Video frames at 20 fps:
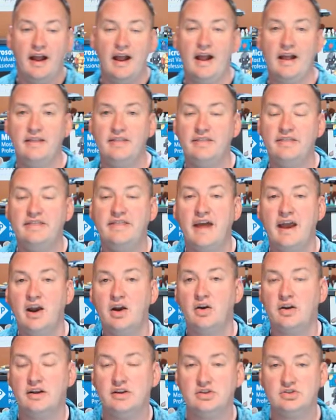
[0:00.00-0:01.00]
and there
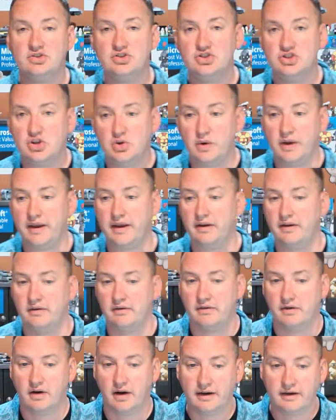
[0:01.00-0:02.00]
is Chewy,
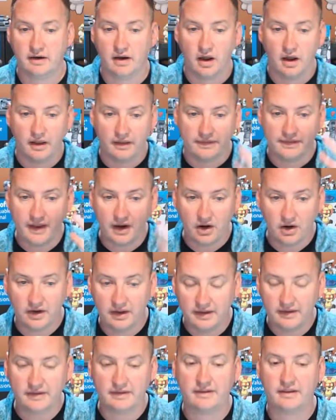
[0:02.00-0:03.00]
right? There
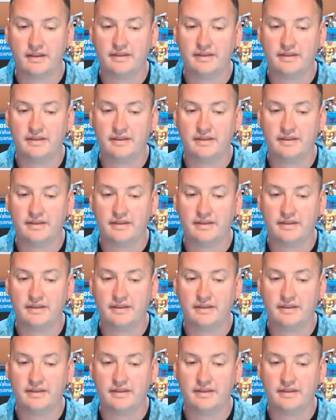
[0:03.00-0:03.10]
is